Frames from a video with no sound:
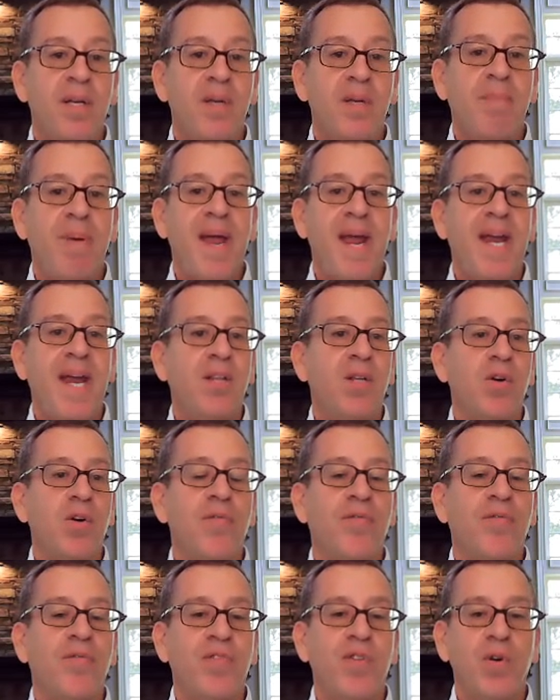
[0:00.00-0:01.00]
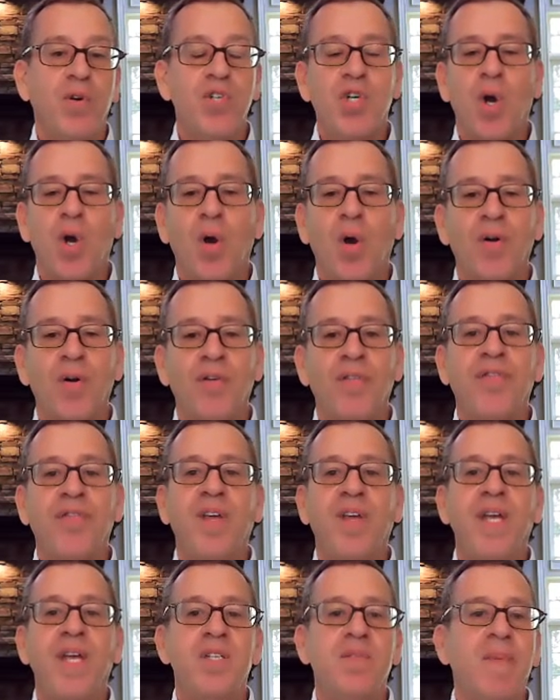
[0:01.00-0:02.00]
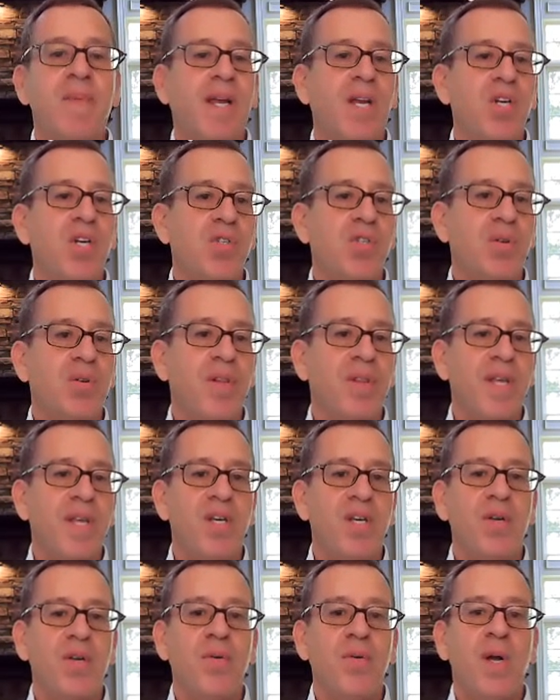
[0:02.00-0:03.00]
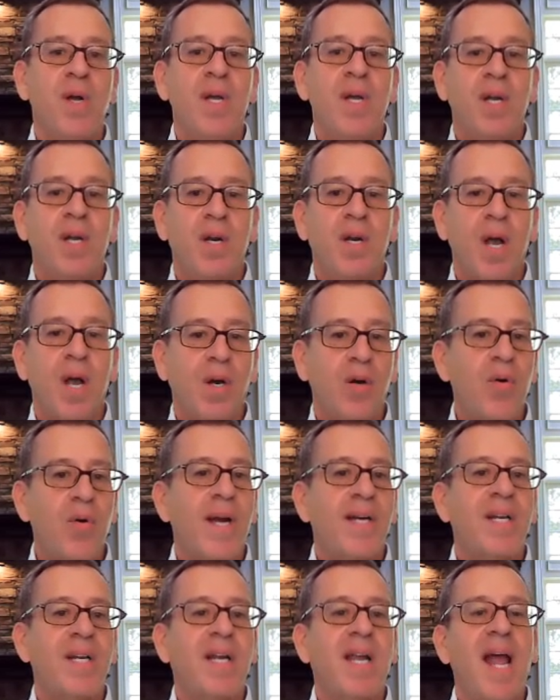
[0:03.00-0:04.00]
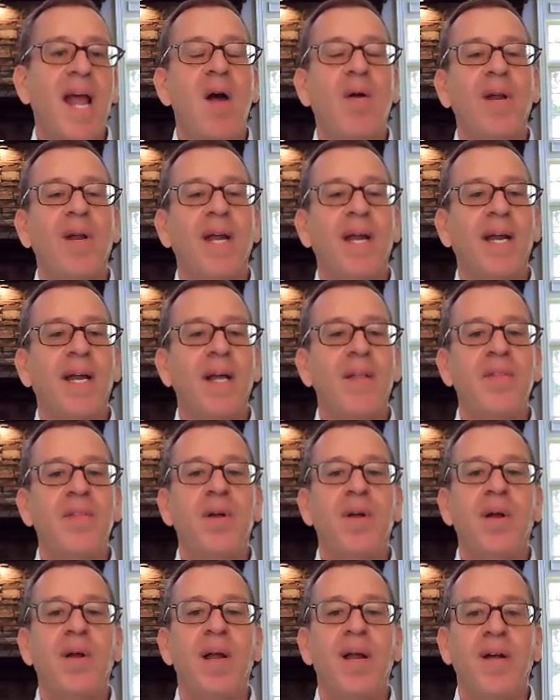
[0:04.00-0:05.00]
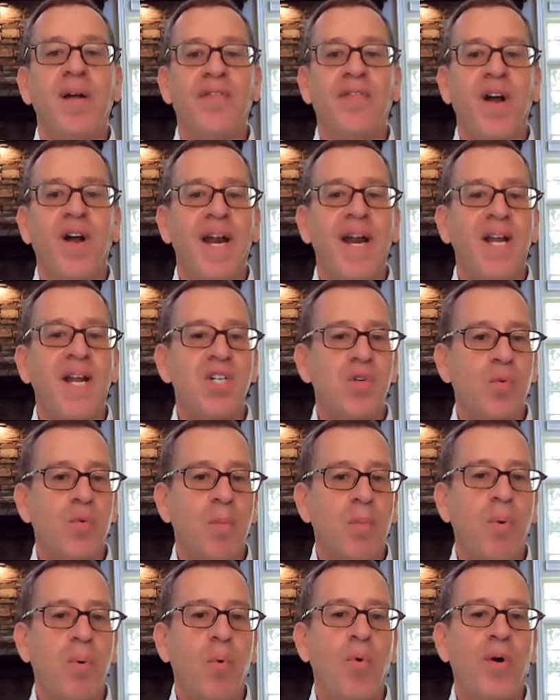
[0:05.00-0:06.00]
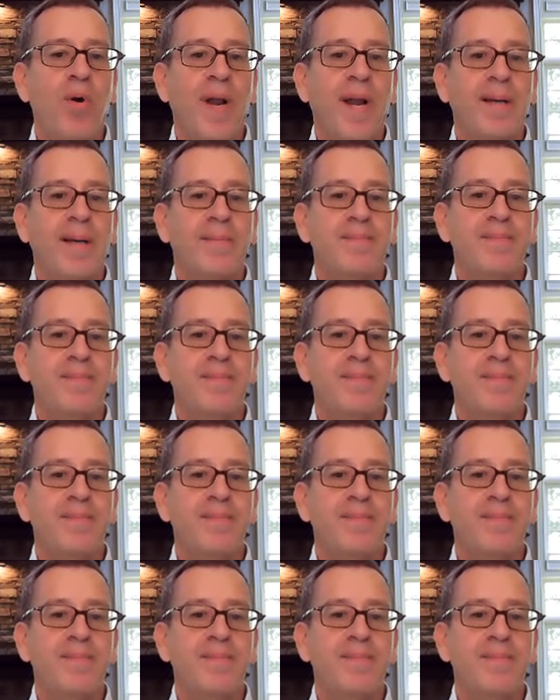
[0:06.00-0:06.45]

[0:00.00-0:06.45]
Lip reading: paying their charter fees, making sure that they do correct accounting and their financial reporting.